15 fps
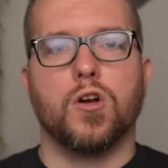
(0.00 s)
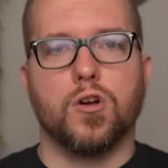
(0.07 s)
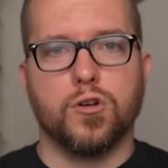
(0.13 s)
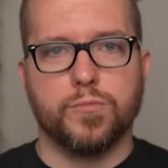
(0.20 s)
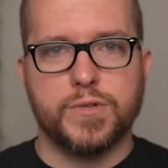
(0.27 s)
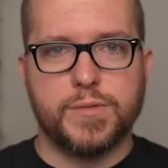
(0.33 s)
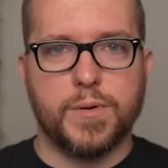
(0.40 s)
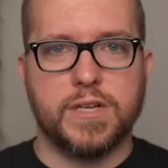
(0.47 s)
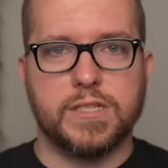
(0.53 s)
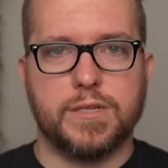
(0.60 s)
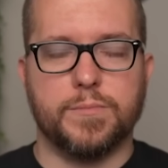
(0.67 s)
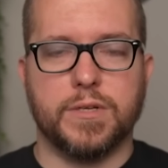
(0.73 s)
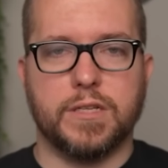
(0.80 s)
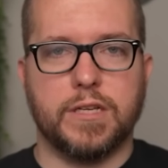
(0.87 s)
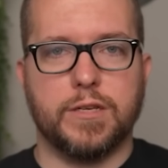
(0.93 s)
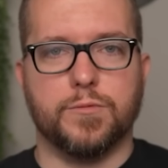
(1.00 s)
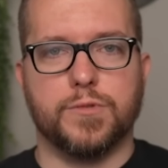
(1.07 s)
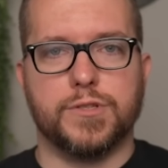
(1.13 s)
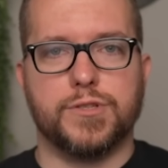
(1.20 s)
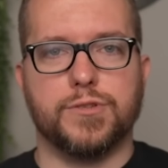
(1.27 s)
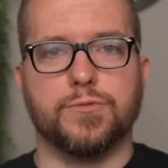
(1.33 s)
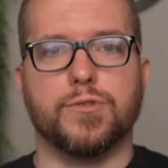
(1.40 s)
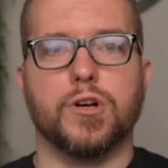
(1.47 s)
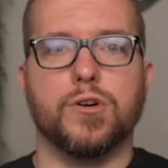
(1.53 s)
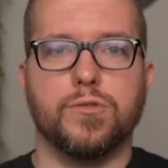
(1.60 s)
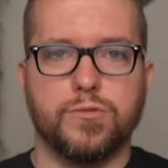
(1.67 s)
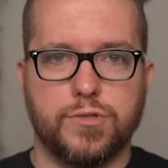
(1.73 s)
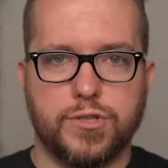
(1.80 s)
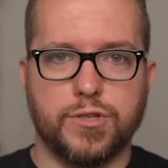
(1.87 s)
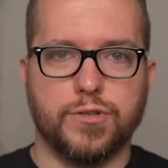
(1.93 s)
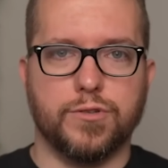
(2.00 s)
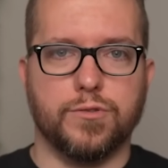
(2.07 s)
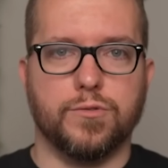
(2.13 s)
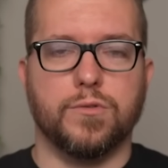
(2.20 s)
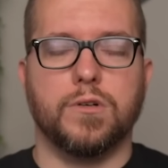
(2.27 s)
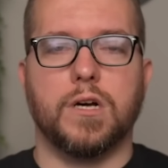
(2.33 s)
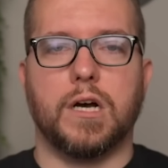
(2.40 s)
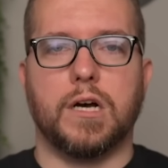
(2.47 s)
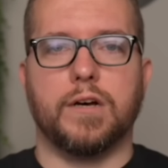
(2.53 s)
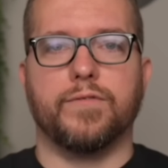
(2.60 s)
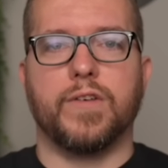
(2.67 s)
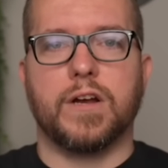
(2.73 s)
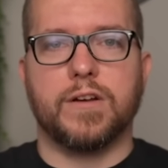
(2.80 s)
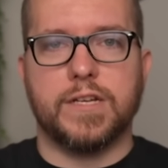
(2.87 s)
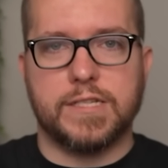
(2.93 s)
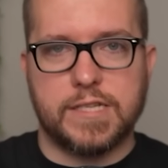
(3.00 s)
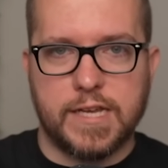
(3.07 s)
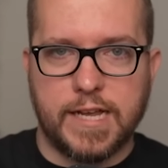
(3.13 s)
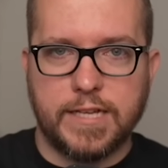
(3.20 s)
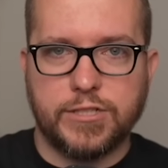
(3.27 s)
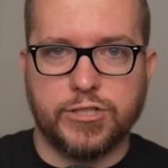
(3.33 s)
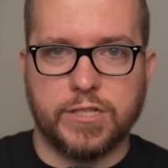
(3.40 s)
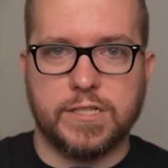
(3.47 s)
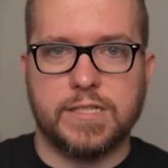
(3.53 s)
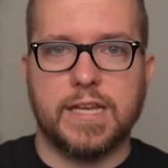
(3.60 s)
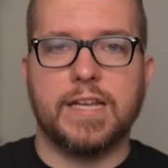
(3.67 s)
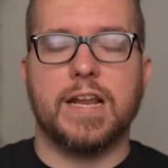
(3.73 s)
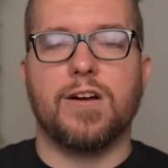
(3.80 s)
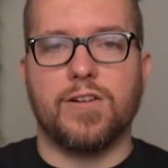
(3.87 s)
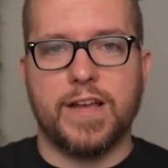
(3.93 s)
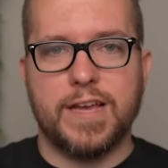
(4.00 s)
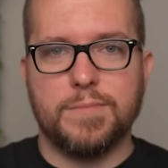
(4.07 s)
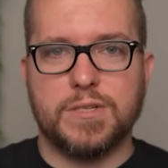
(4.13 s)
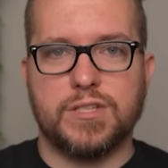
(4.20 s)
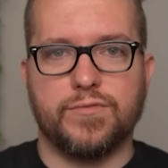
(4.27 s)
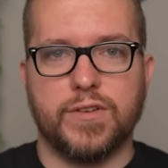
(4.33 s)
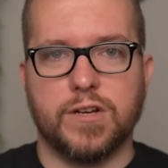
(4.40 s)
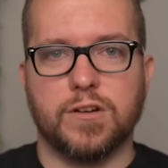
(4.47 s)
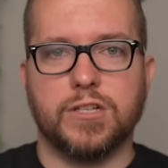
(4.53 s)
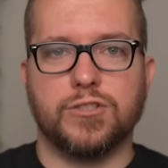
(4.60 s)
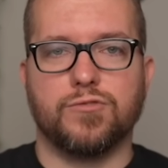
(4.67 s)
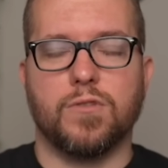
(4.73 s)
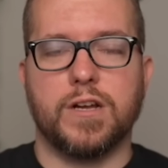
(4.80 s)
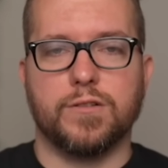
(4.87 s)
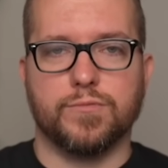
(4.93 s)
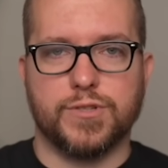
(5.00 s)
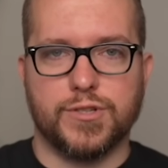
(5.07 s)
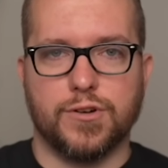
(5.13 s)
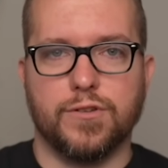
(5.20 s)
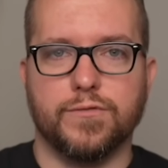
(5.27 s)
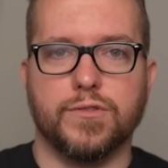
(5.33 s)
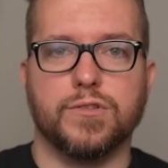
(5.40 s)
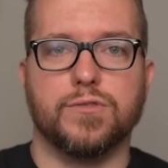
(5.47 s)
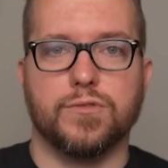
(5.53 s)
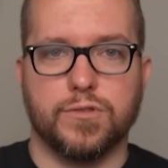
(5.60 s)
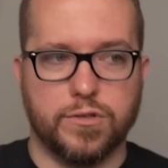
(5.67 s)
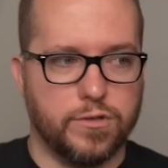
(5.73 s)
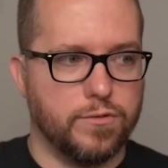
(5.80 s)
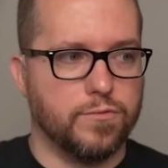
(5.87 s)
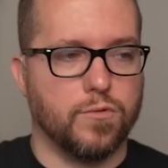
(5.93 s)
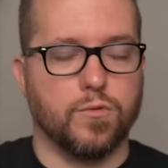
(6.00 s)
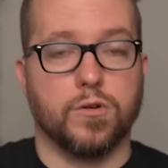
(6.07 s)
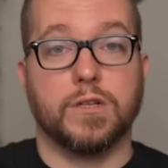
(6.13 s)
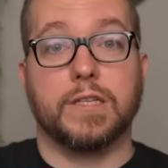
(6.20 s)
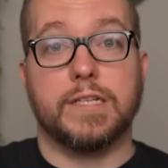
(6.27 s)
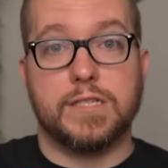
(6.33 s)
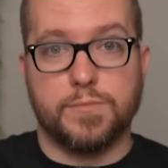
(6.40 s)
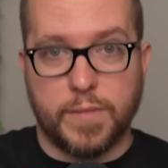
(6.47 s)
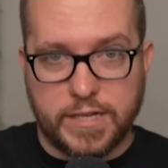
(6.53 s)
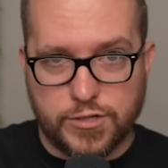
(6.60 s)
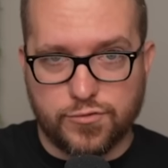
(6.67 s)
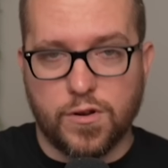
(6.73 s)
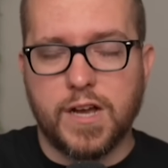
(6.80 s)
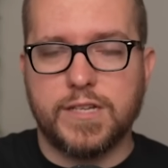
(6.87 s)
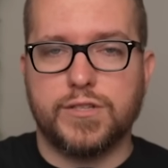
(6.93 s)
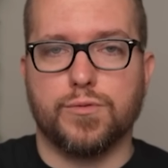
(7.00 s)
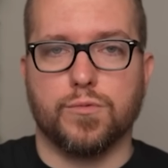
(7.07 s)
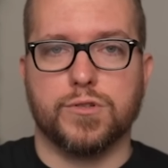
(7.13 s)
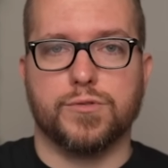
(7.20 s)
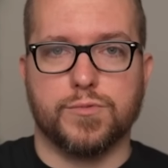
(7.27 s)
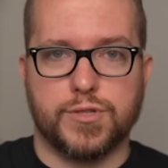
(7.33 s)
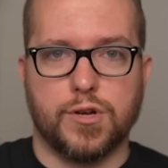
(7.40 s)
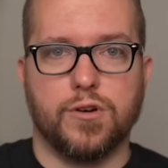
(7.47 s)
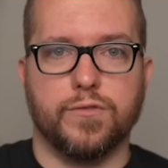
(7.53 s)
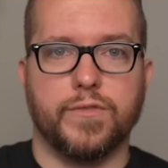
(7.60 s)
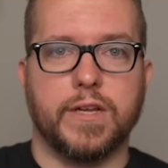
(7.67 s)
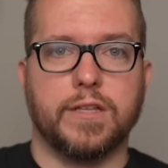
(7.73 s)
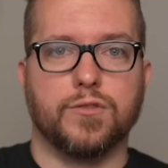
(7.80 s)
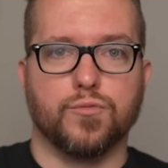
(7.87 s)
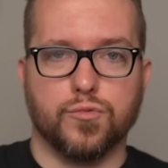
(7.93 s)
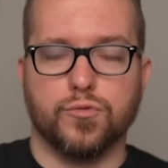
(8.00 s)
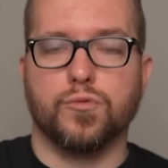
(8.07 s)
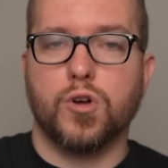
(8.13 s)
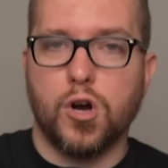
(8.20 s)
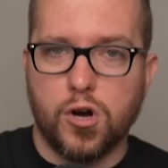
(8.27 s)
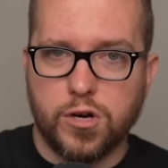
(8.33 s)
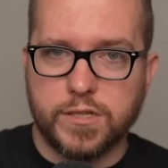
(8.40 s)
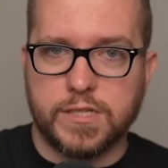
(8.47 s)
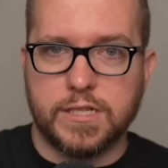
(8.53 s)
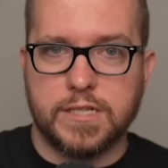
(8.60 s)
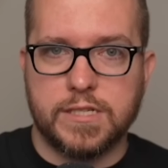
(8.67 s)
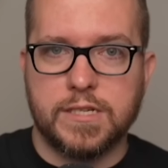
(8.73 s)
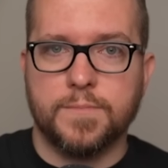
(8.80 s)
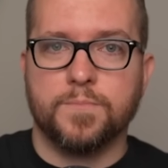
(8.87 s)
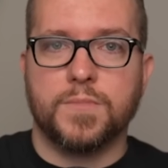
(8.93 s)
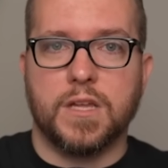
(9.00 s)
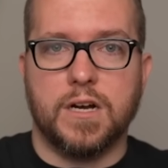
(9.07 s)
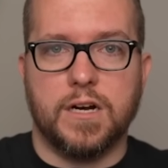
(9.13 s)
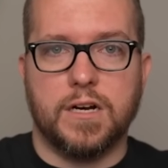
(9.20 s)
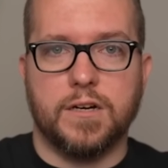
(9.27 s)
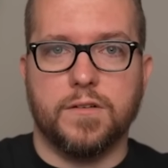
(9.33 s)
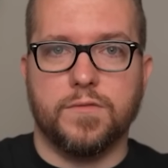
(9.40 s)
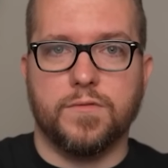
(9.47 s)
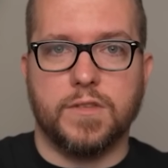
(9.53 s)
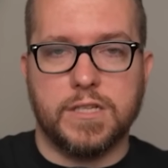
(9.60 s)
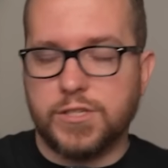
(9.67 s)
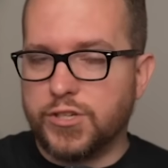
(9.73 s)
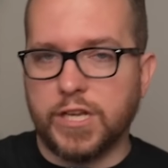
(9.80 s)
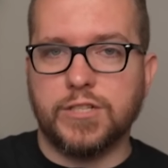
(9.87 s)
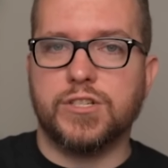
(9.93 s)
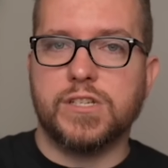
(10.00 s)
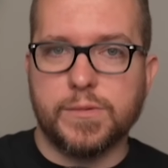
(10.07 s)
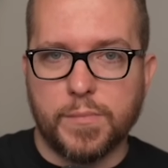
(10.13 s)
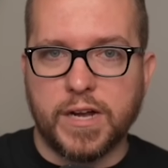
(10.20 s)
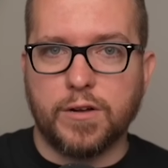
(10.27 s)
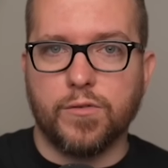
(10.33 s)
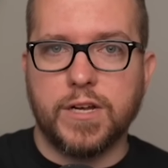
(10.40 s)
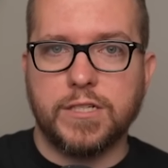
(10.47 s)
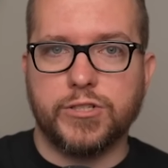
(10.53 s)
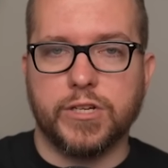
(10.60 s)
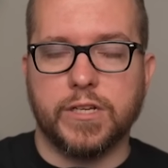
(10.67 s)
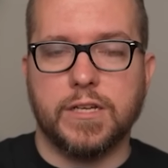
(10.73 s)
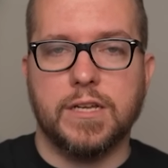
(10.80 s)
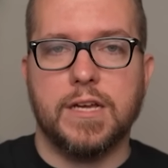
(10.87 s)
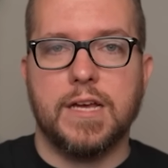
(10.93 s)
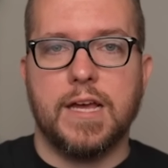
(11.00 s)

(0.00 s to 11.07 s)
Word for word: Her responsibility was to go to uh, various nations in our hemisphere and try to resolve the, the or at least make strides towards resolving the root causes of uh, these changes in migration.